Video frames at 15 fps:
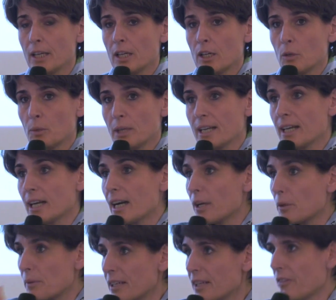Where I
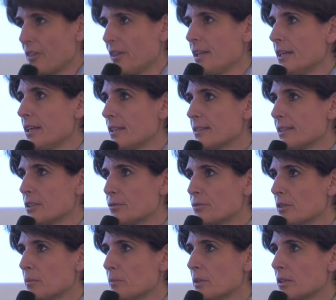really think that
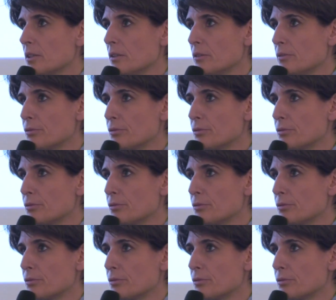from a